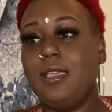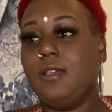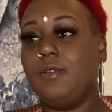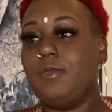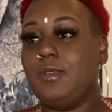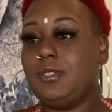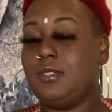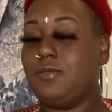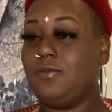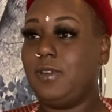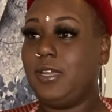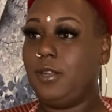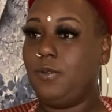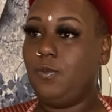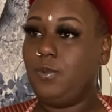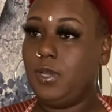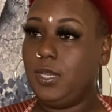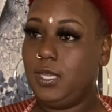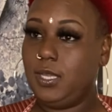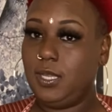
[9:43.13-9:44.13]
was the red
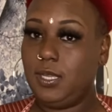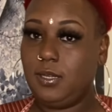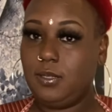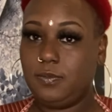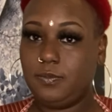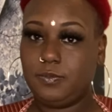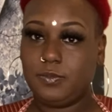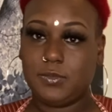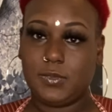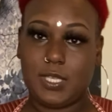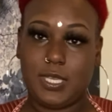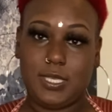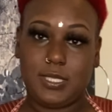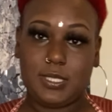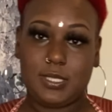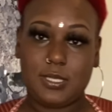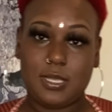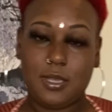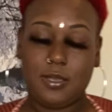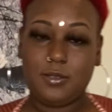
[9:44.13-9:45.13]
wood. It's
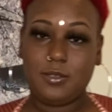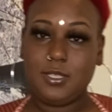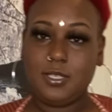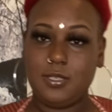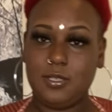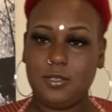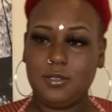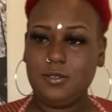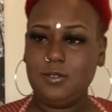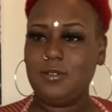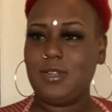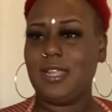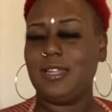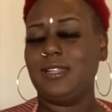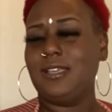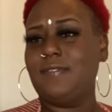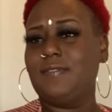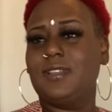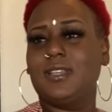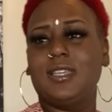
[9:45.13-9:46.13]
so cute. I
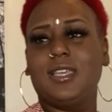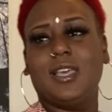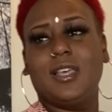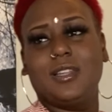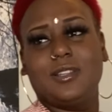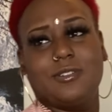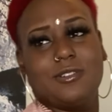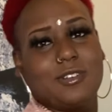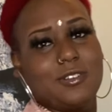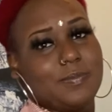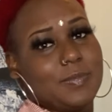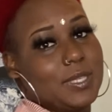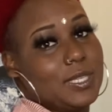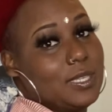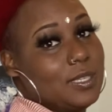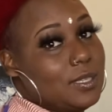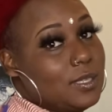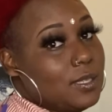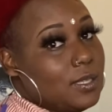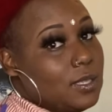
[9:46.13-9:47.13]
love the color on
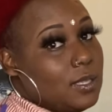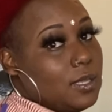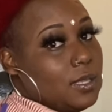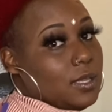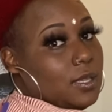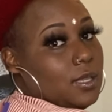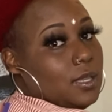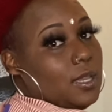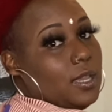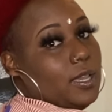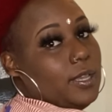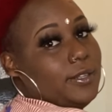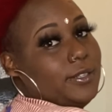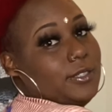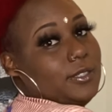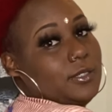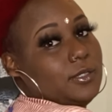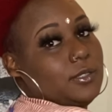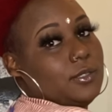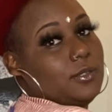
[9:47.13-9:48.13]
me. I
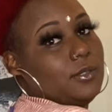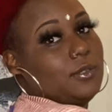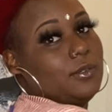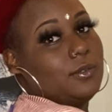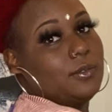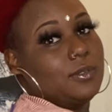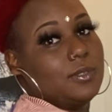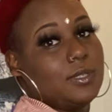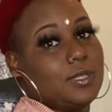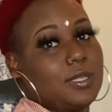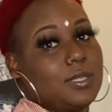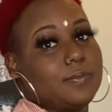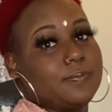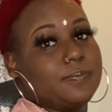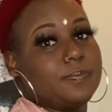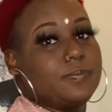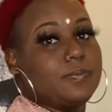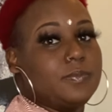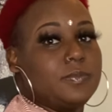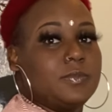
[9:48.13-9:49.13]
do.
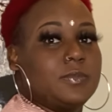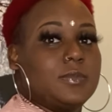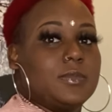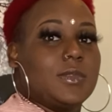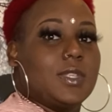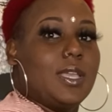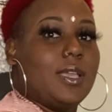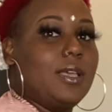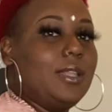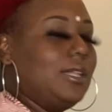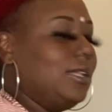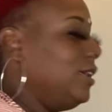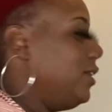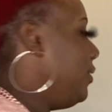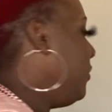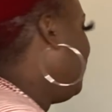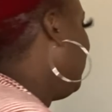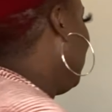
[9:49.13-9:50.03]
I love